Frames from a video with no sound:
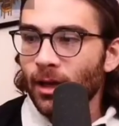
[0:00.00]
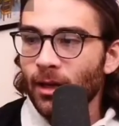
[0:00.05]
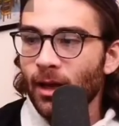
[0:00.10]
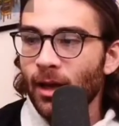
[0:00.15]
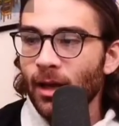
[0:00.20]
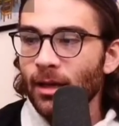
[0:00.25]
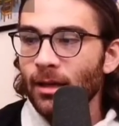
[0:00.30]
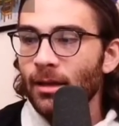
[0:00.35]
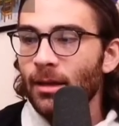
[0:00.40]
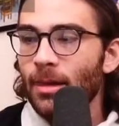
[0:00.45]
And
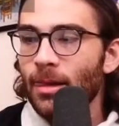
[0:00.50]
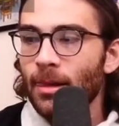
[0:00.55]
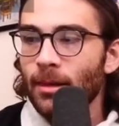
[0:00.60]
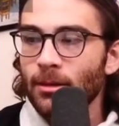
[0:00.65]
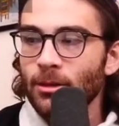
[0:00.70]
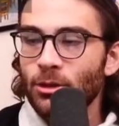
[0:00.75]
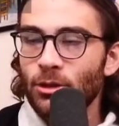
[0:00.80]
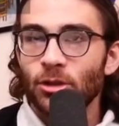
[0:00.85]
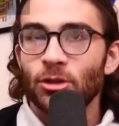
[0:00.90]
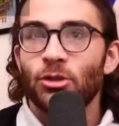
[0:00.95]
I
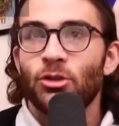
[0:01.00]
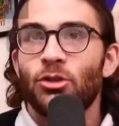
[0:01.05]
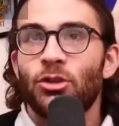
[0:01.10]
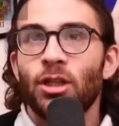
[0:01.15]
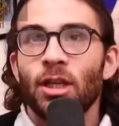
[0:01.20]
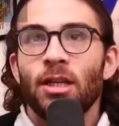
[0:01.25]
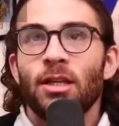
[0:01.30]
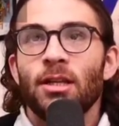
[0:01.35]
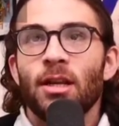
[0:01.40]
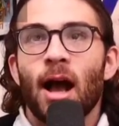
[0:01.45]

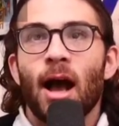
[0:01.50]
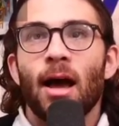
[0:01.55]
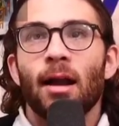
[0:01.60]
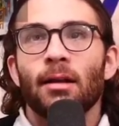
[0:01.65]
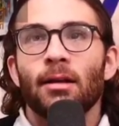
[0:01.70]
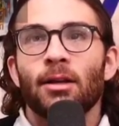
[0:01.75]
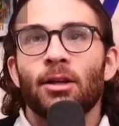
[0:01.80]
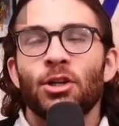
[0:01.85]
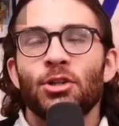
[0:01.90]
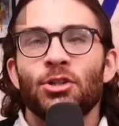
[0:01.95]
just did
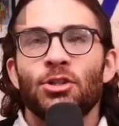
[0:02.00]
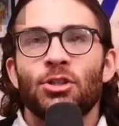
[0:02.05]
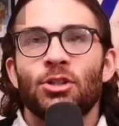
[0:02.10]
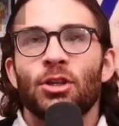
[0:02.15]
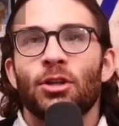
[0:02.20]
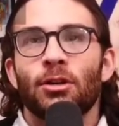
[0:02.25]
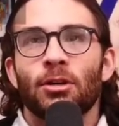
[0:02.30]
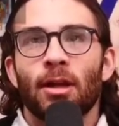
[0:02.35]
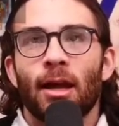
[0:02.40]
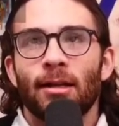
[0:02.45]
not
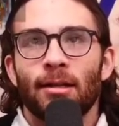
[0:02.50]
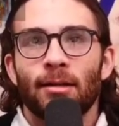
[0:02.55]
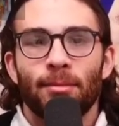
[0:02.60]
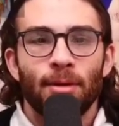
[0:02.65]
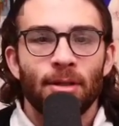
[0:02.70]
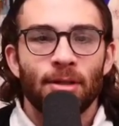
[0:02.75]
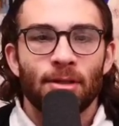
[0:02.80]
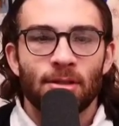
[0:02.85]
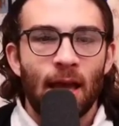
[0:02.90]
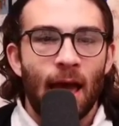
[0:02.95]
consider that
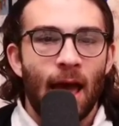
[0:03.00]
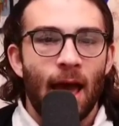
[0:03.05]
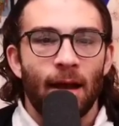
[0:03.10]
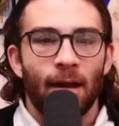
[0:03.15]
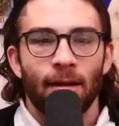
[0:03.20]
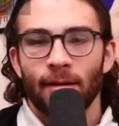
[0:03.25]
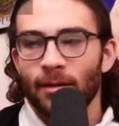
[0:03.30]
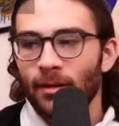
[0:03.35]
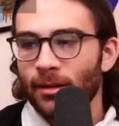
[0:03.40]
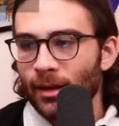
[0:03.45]
to be
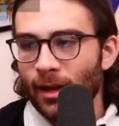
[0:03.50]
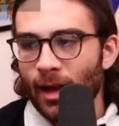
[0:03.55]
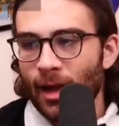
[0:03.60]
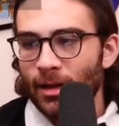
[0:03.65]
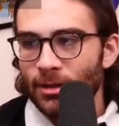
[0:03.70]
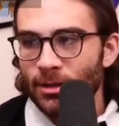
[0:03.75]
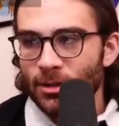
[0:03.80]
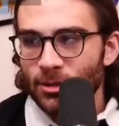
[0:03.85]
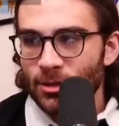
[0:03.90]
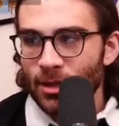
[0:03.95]
sad. Like,
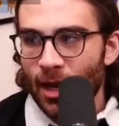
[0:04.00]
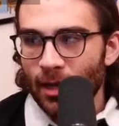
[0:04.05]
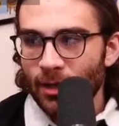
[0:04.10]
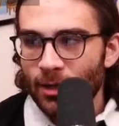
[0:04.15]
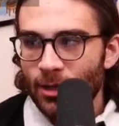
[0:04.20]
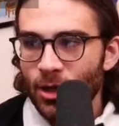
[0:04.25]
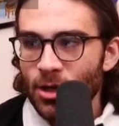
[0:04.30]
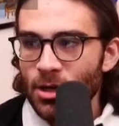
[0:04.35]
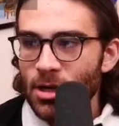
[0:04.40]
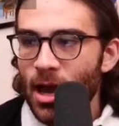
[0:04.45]
I just,
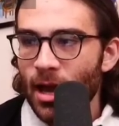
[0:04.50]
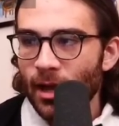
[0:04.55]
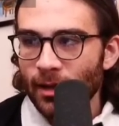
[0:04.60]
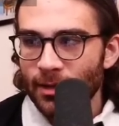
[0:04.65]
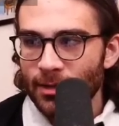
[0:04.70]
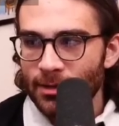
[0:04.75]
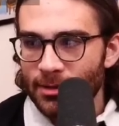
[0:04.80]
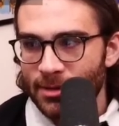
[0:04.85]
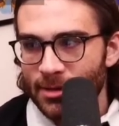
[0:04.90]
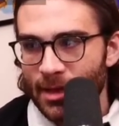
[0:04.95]
I could
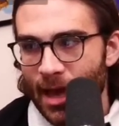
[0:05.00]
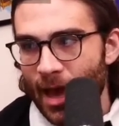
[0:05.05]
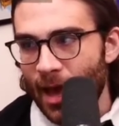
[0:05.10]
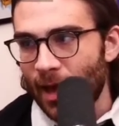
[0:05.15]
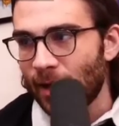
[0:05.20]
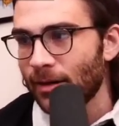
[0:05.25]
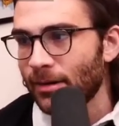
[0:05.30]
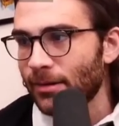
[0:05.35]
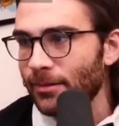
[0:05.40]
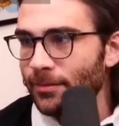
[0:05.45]
not get
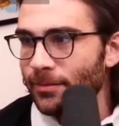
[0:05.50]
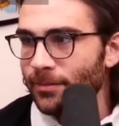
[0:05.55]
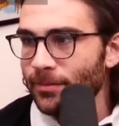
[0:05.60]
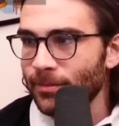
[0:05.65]
sad.